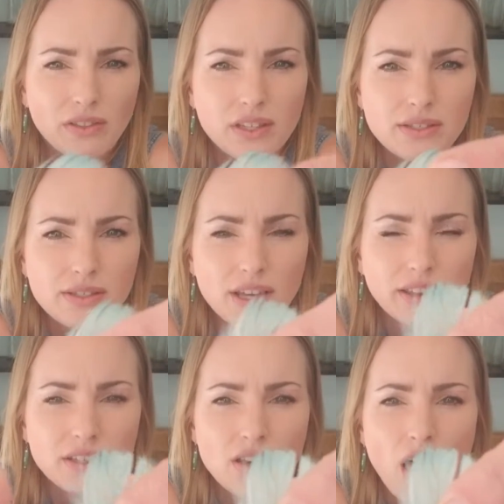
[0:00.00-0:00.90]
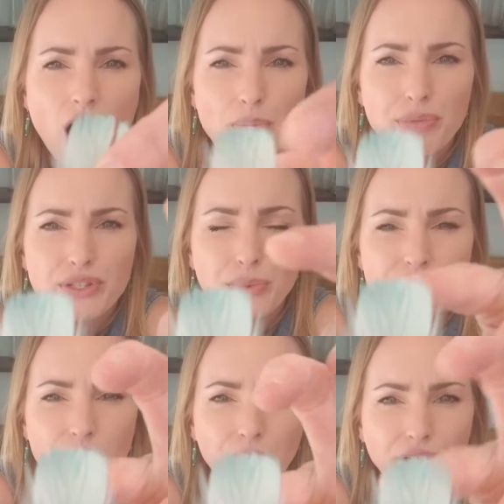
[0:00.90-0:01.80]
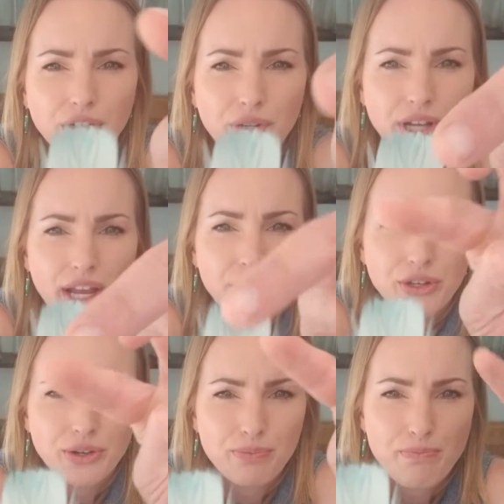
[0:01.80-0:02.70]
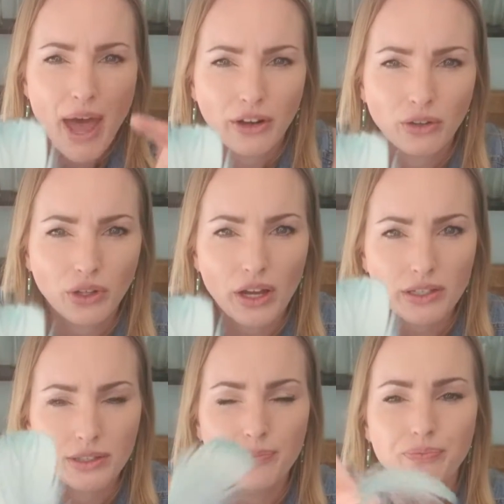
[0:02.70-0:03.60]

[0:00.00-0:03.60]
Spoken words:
This at the top is what's going to create your petal look.